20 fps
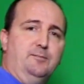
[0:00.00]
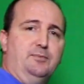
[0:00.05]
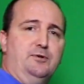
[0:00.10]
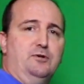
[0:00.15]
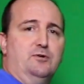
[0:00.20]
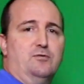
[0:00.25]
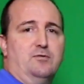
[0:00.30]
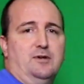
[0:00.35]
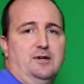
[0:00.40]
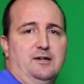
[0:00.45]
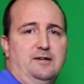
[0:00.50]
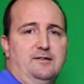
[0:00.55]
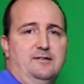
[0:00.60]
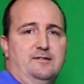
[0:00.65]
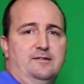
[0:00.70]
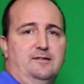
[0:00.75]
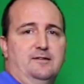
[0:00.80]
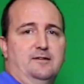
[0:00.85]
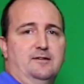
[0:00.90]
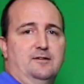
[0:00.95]

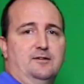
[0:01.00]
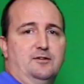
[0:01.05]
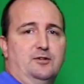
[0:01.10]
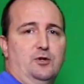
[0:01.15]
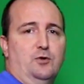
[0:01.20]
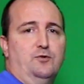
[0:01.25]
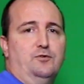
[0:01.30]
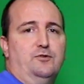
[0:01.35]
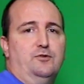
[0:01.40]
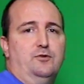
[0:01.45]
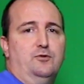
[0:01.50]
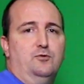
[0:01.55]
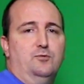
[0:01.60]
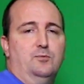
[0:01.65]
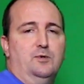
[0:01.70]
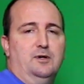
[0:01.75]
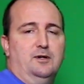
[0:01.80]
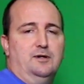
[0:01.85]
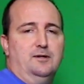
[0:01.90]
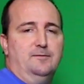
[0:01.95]
computerized uh, go-to
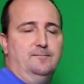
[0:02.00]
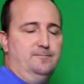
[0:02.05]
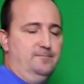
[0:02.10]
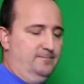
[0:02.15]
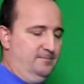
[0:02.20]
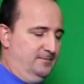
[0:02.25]
um,